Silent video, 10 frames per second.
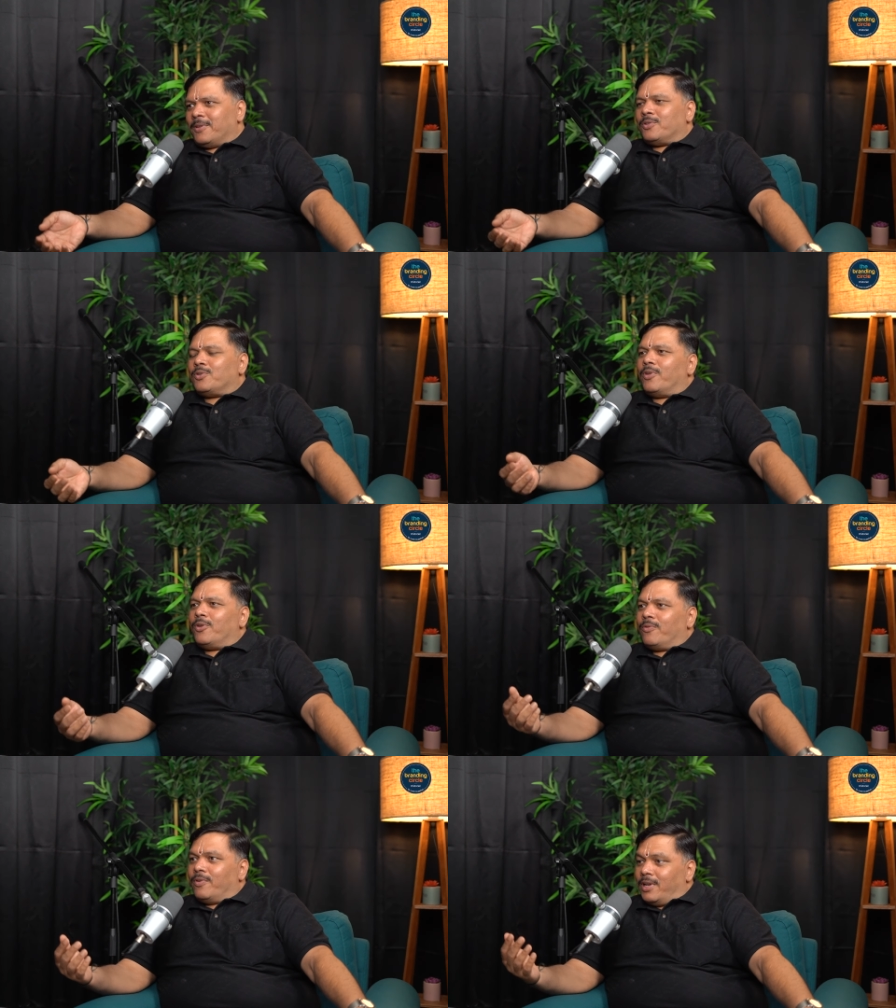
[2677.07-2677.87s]
So when
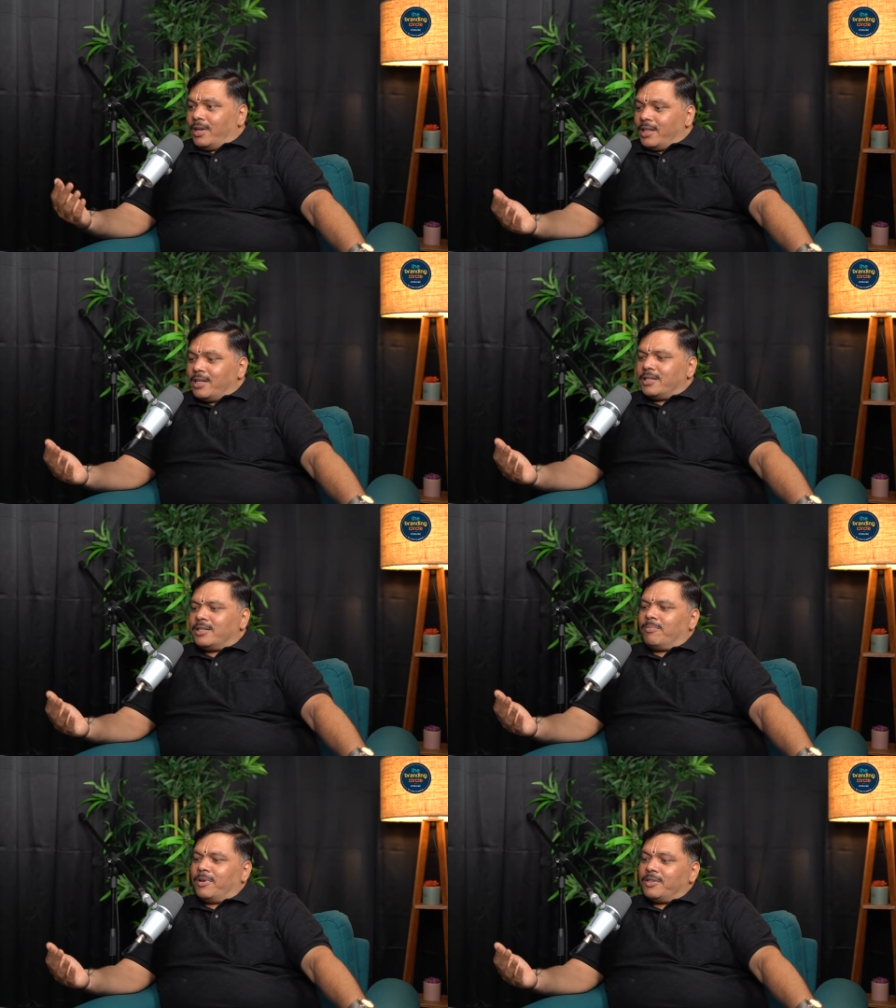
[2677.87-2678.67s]
you feel ki this is
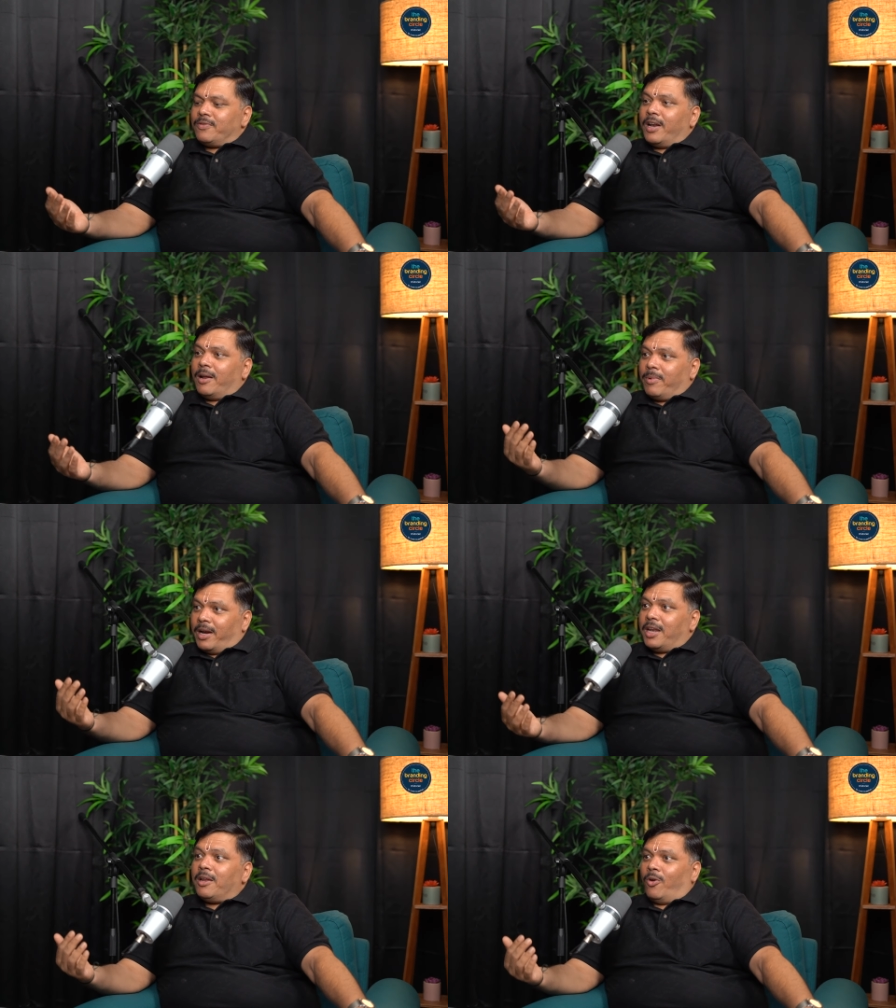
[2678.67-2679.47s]
a place where I'm getting